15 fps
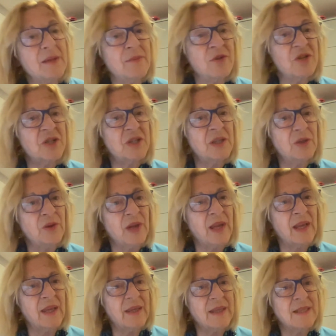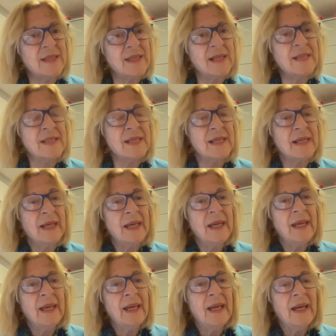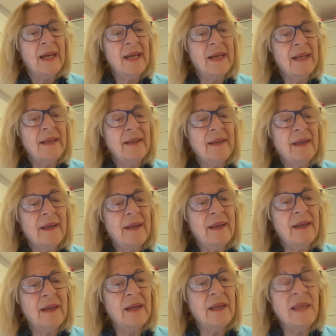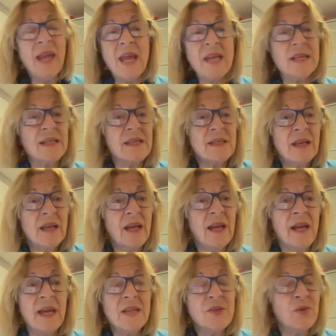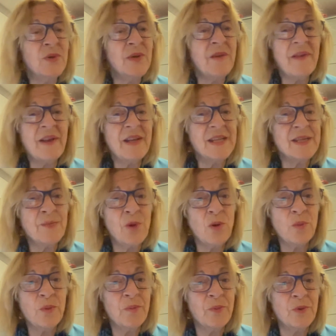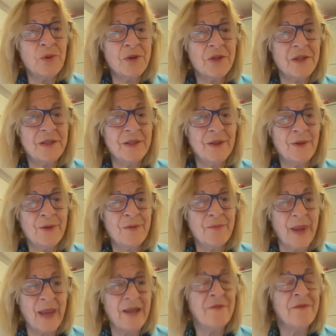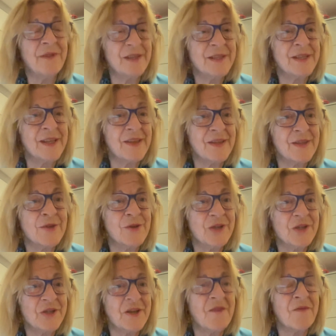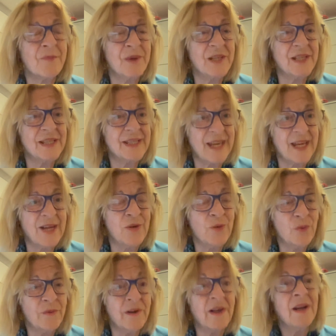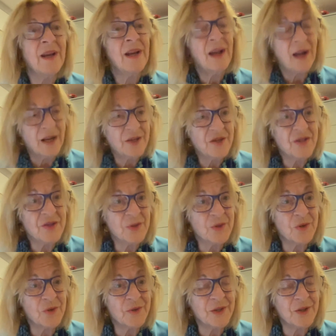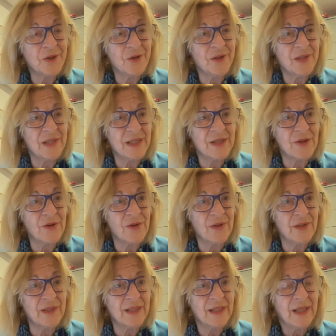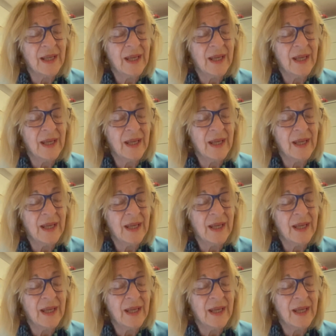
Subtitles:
Commission looking at these things. And yes, it's only a very small proportion of benefits that the Scottish Government has taken over under Social Security Scotland.